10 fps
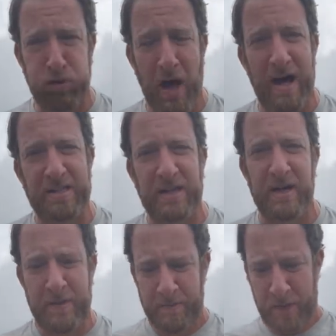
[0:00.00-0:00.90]

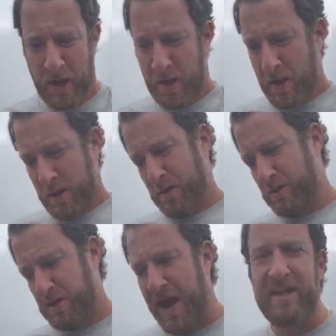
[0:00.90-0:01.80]
Plaza.
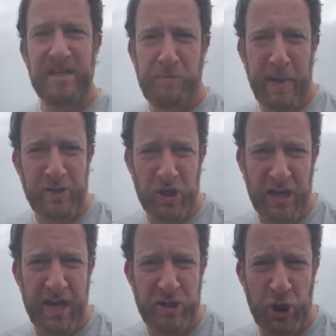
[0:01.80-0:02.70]
Danny's Pizza
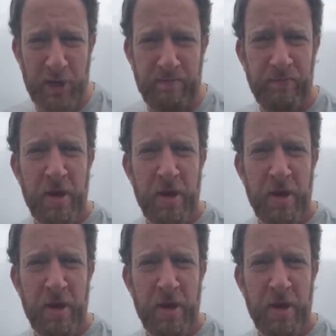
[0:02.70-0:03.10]
Kitchen.